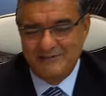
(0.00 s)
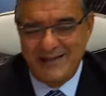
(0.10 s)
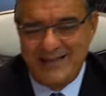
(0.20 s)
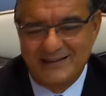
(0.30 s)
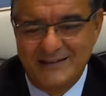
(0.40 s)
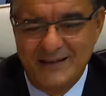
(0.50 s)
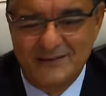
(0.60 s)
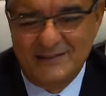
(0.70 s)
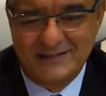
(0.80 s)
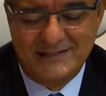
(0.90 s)
never had it
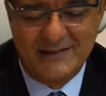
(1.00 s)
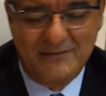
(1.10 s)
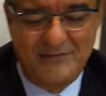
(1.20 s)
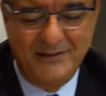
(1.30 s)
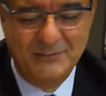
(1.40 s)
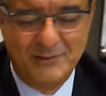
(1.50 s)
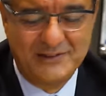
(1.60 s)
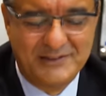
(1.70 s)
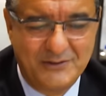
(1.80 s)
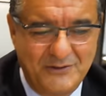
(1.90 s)
because it's never available.
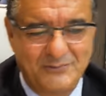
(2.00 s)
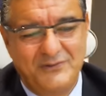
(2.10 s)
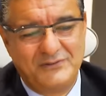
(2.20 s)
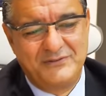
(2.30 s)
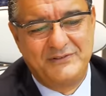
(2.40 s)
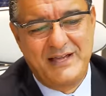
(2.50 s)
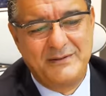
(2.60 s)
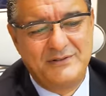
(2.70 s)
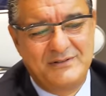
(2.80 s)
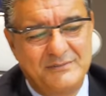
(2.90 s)
It's, so most of the
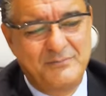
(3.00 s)
time it's